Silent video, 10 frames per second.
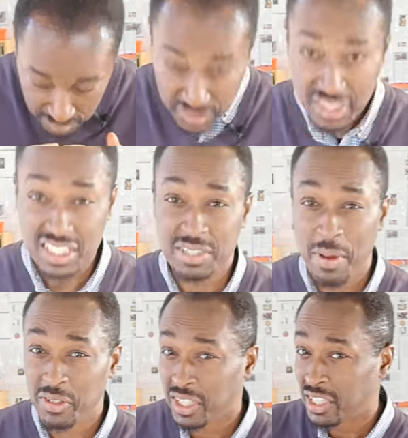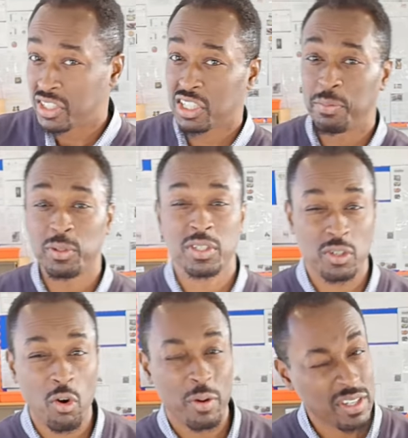It smells delicious, but as
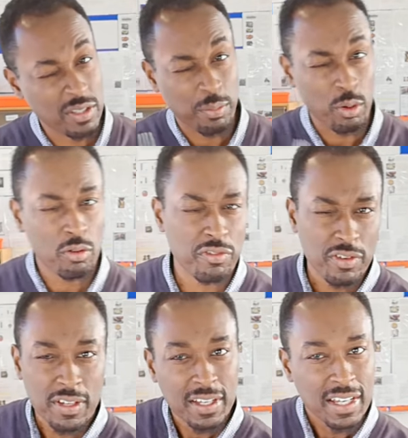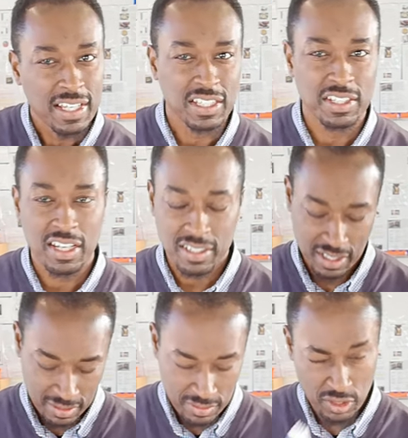always, the proof is in the
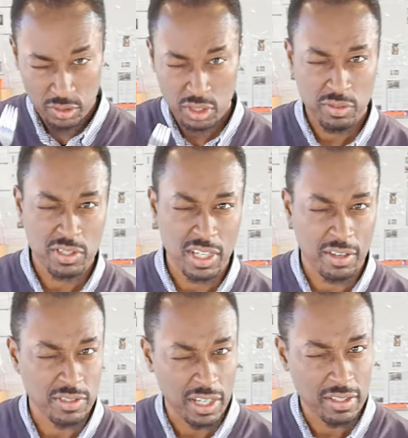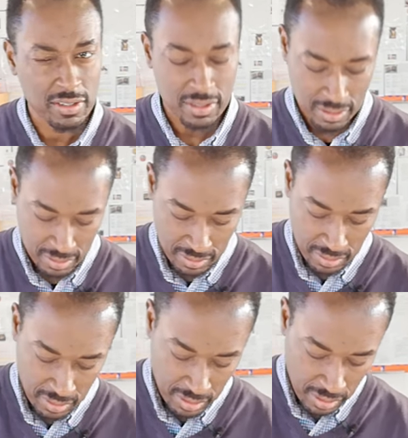eating. So just for the sake of science,
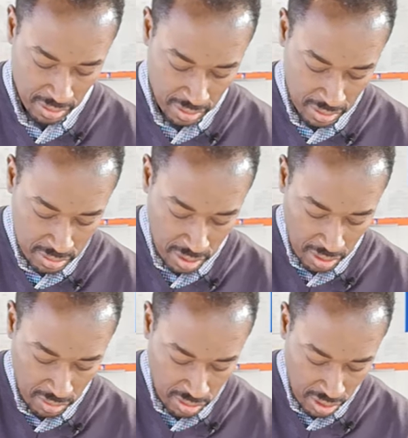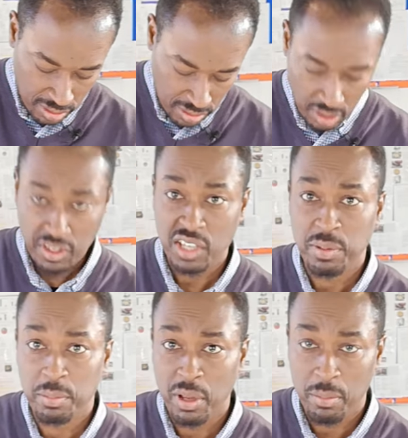let's take a taste. Nice
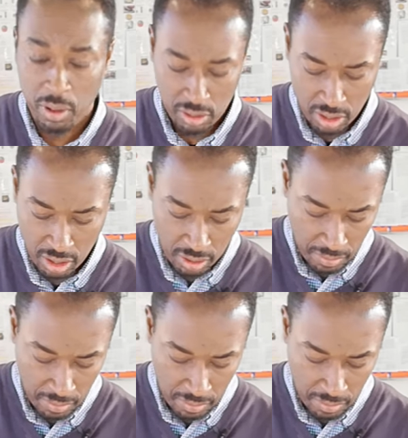big bit of broccoli here.